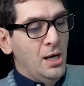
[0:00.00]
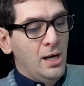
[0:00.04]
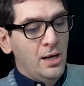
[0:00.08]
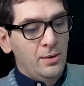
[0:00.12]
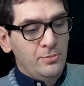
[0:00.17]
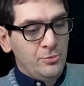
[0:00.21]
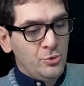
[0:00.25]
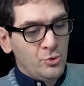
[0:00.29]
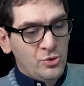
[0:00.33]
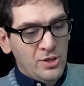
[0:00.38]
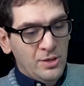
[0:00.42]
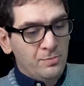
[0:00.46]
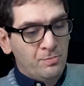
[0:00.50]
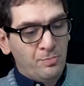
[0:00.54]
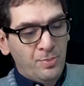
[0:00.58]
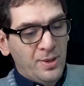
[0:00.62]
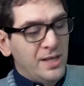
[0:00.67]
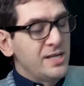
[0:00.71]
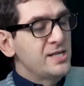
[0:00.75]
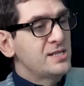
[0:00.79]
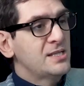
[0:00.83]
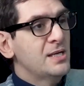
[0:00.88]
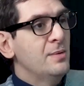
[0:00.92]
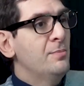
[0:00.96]
You can
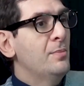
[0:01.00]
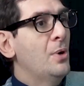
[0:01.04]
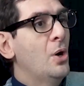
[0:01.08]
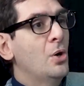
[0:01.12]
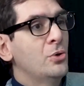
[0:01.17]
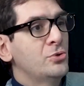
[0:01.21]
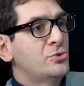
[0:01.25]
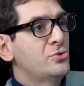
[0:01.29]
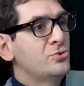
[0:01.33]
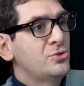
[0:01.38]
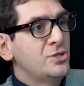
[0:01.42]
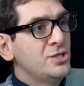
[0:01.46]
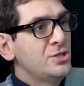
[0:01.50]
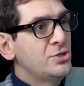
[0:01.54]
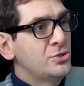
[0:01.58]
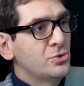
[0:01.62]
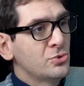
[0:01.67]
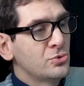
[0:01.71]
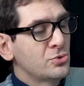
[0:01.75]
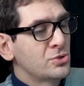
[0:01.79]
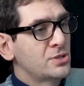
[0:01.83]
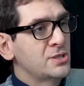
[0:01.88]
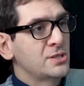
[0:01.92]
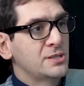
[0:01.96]
place them onto
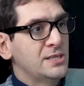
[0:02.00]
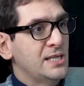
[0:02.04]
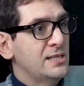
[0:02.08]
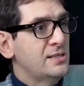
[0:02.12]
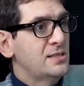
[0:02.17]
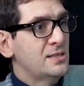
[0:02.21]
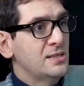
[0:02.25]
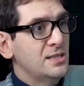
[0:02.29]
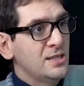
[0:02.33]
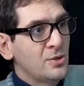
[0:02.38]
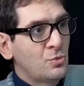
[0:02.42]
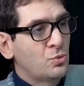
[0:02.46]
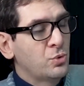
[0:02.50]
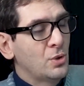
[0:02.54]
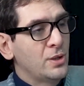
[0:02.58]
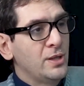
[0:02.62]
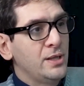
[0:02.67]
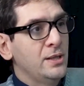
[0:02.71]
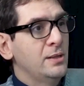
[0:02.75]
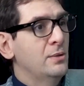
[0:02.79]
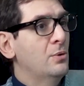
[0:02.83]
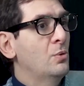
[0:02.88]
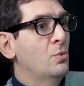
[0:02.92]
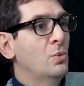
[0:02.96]
tissues, that's
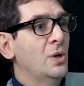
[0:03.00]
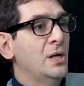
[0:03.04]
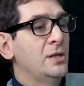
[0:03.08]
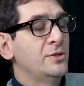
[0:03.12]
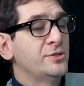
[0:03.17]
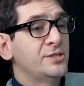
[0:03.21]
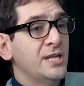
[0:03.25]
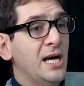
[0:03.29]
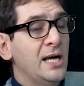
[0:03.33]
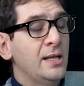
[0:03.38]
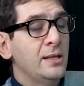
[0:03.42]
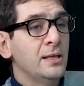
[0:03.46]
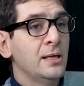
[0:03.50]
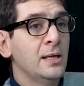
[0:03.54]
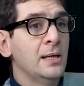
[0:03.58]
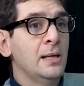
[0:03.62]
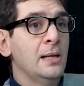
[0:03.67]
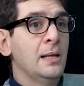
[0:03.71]
equally well done.